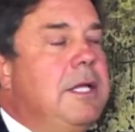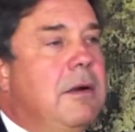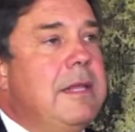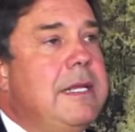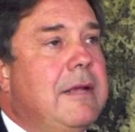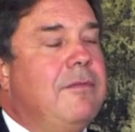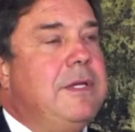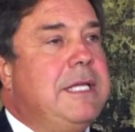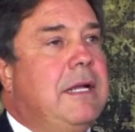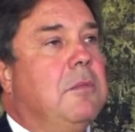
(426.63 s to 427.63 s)
You know, I think if
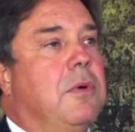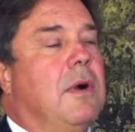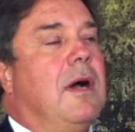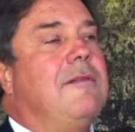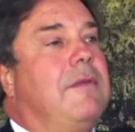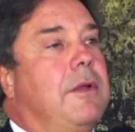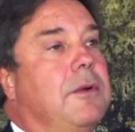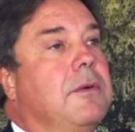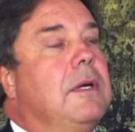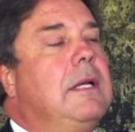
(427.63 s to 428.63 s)
we take a broad
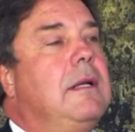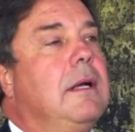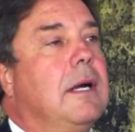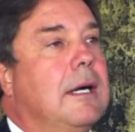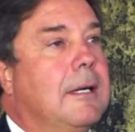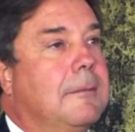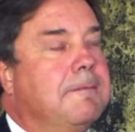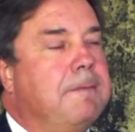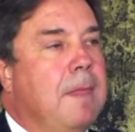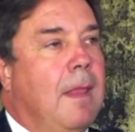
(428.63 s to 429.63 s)
view,
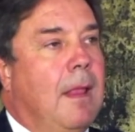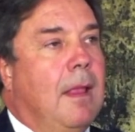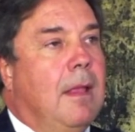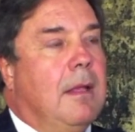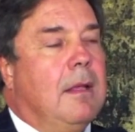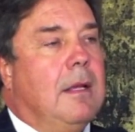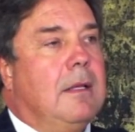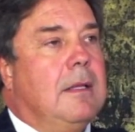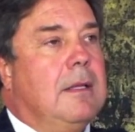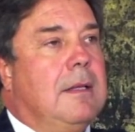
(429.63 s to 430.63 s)
um,
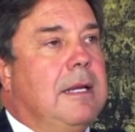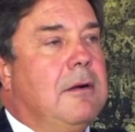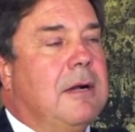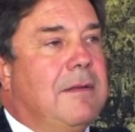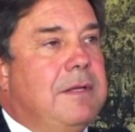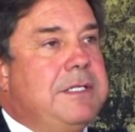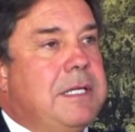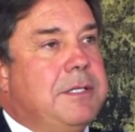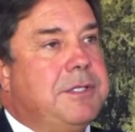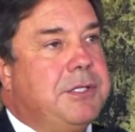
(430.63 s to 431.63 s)
the aircraft lease
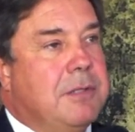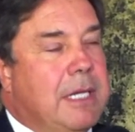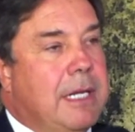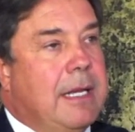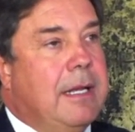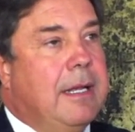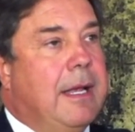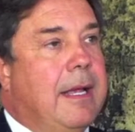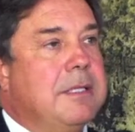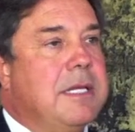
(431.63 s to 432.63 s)
industry
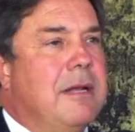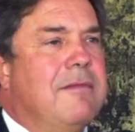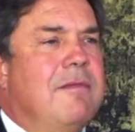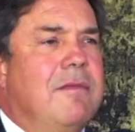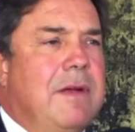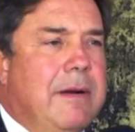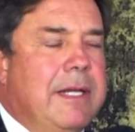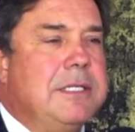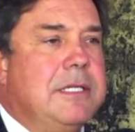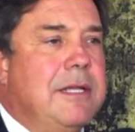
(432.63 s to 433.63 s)
has had a
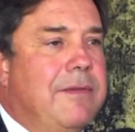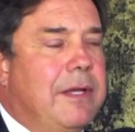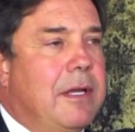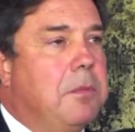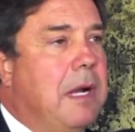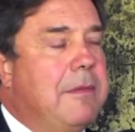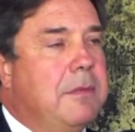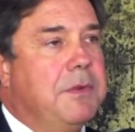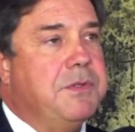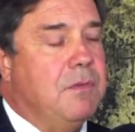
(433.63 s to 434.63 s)
very significant and probably the
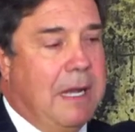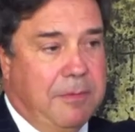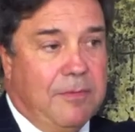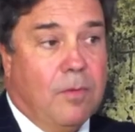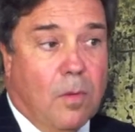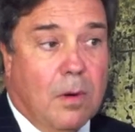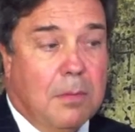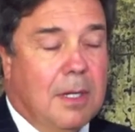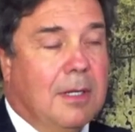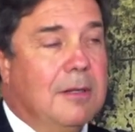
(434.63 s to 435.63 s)
most rapid
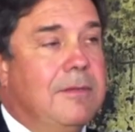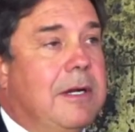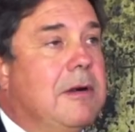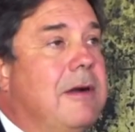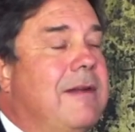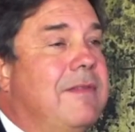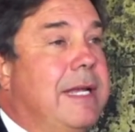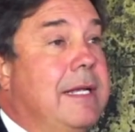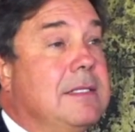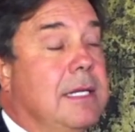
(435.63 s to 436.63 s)
form of aircraft
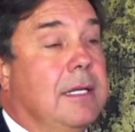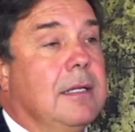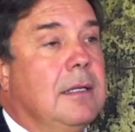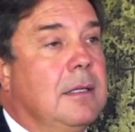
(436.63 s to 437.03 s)
financing.